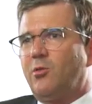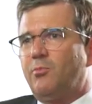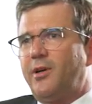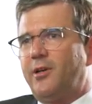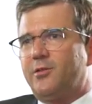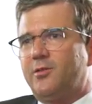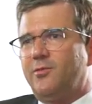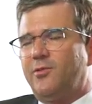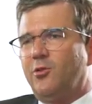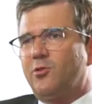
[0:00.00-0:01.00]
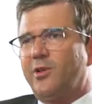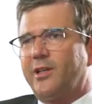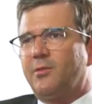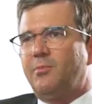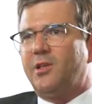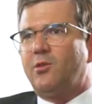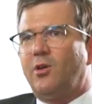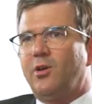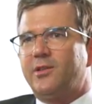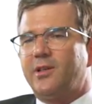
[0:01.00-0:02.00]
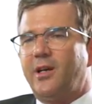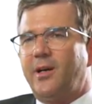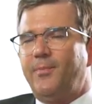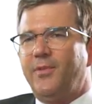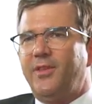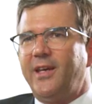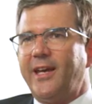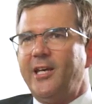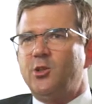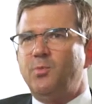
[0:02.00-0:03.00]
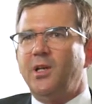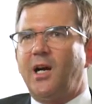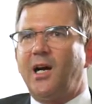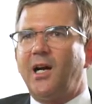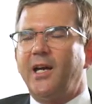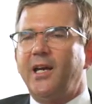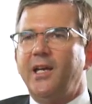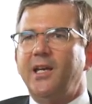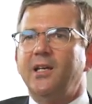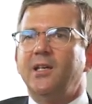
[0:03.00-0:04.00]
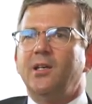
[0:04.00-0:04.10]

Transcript: compared to FlowTrack because the HPI